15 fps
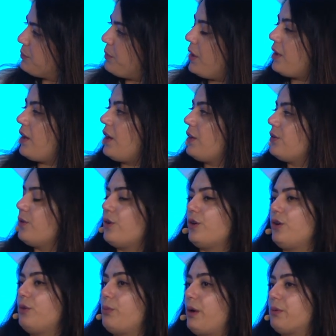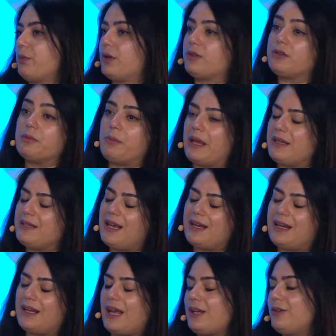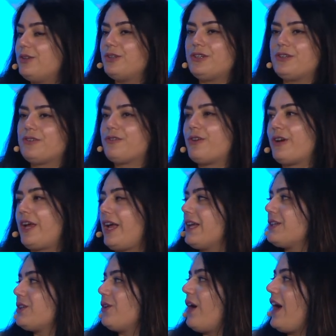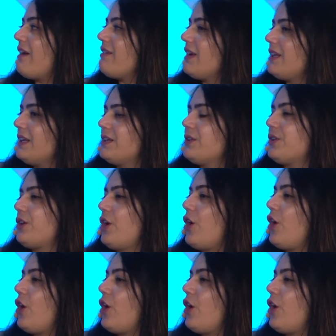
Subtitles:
product, or you might want to maintain it, and you just forget. So having this sort of